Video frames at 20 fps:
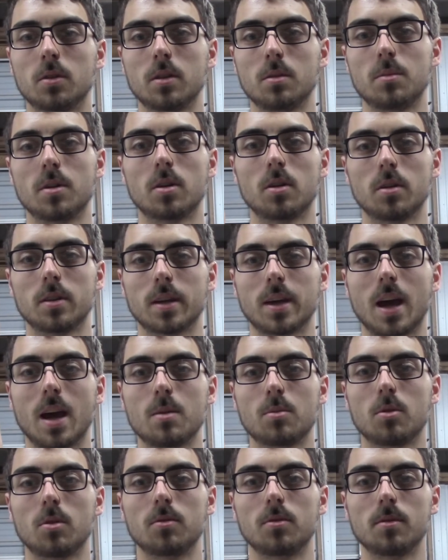in the middle of the
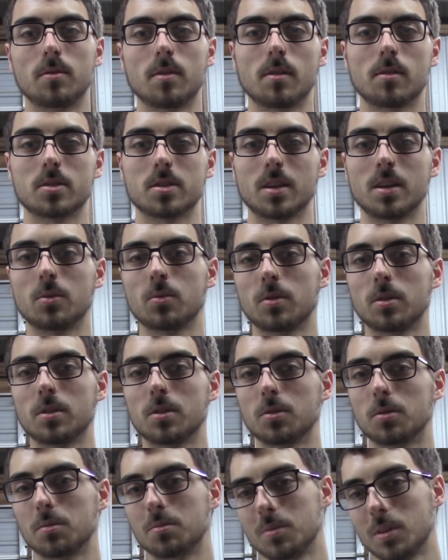cable. If you've ever seen one,
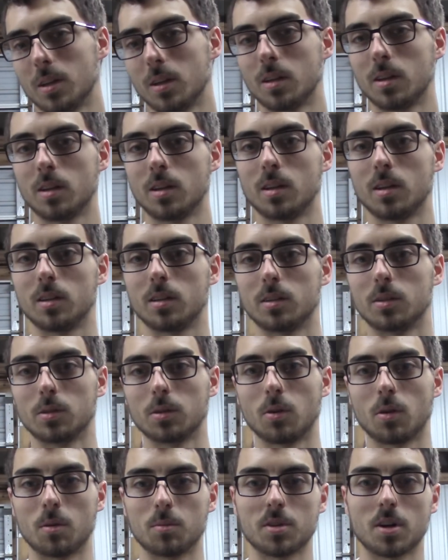you'll
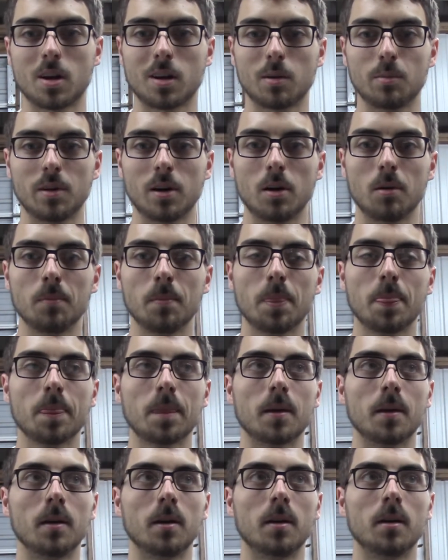know what I'm talking about.
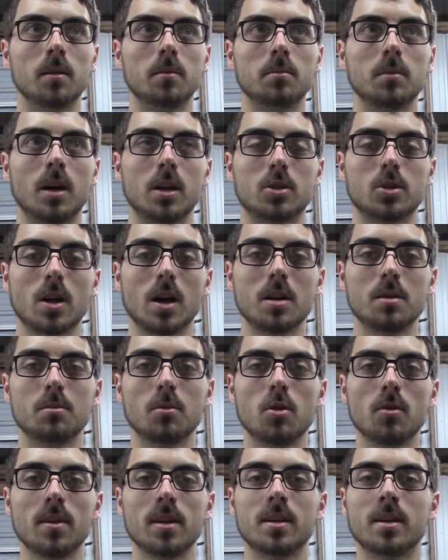I tried to
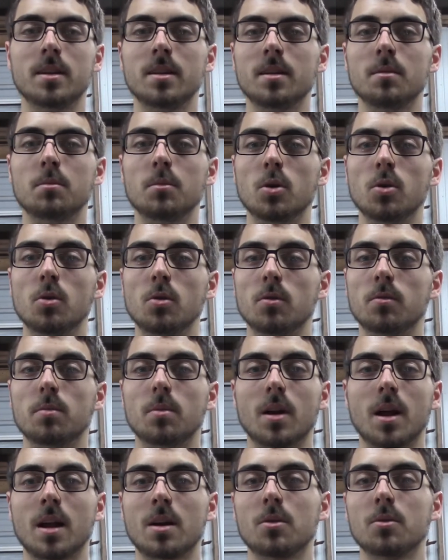move it and it didn't move,
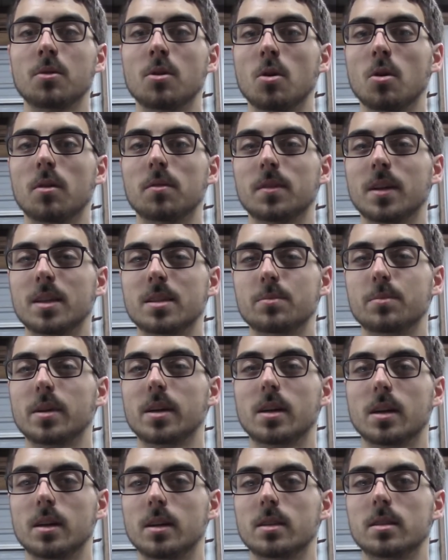but I don't know if that's
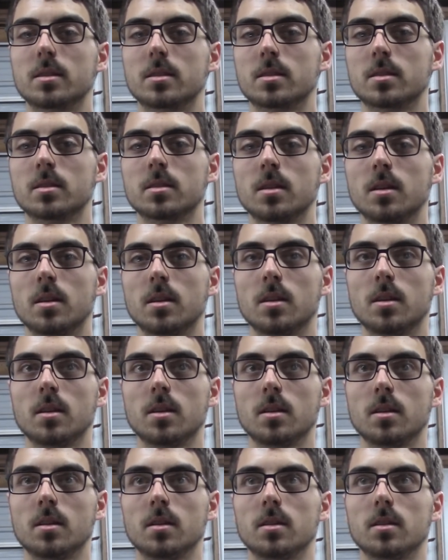because,
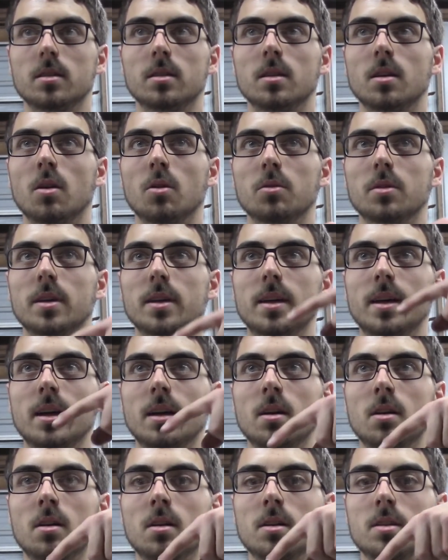you know, the
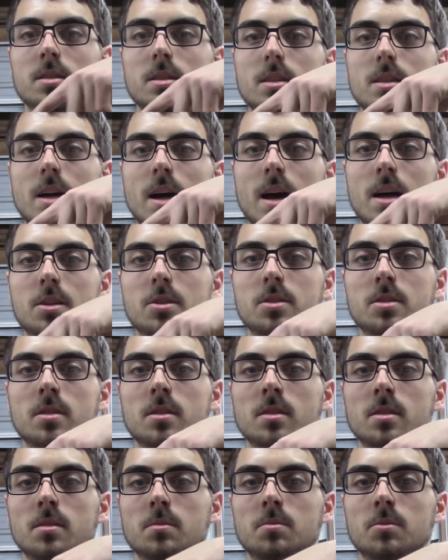gear is attached to
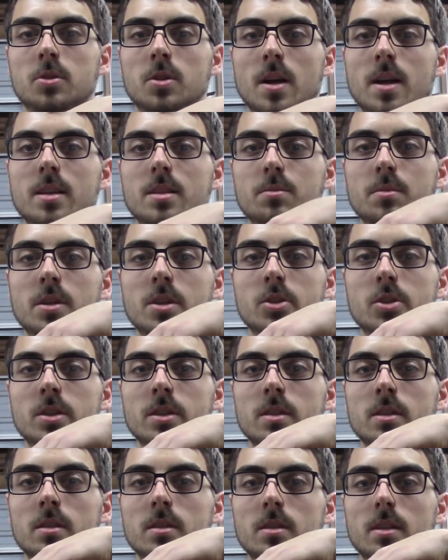the
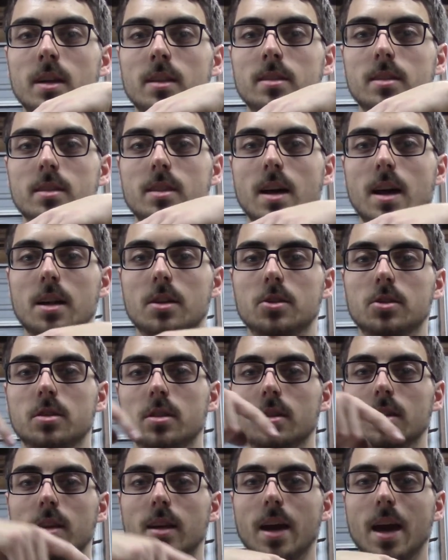transmission that's attached
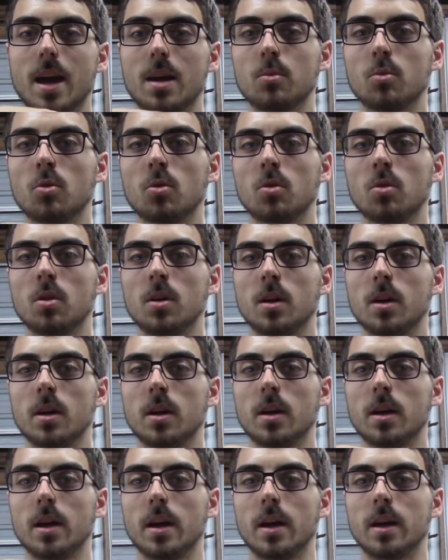to the cable,
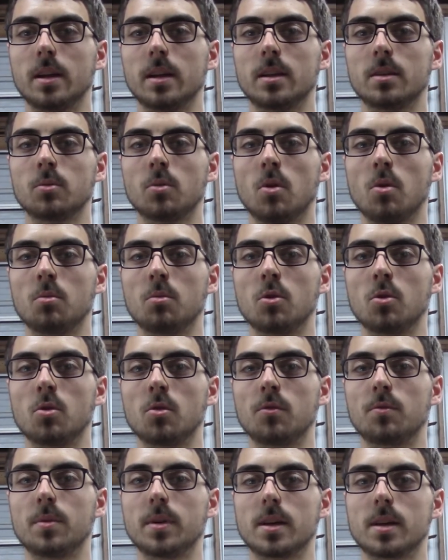and it won't
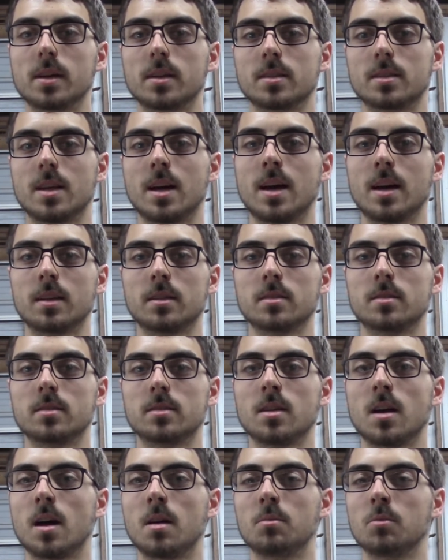move because that's
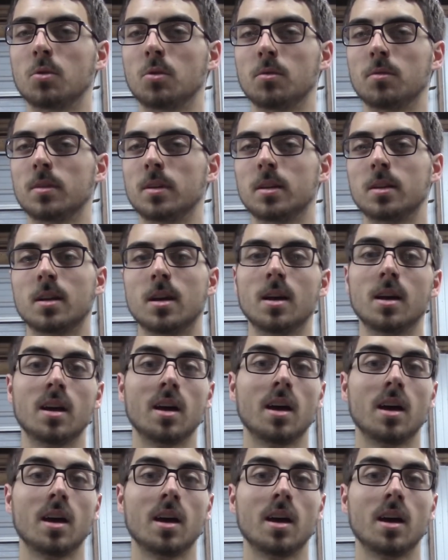not moving.